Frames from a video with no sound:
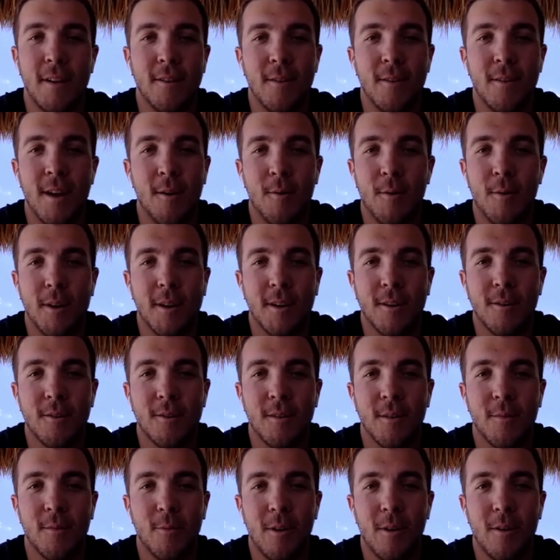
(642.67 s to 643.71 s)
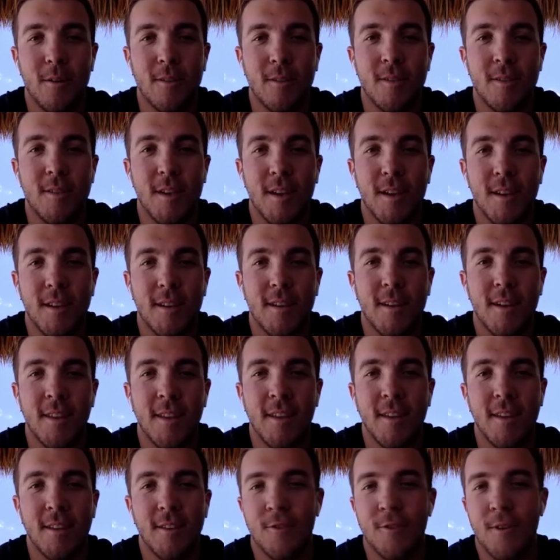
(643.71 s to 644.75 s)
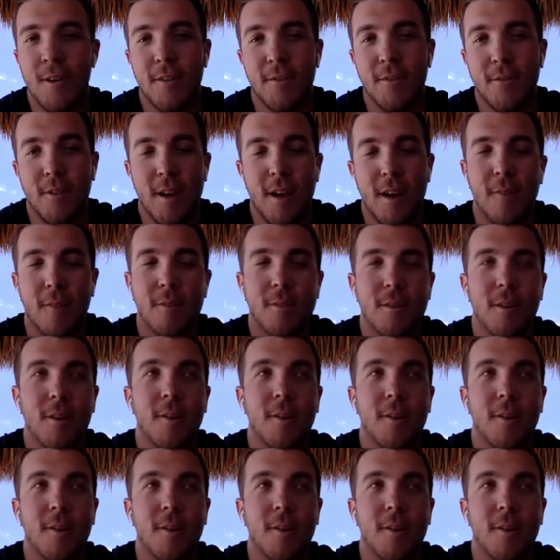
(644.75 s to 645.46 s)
I do not want to go somewhere and sit and then transfer out.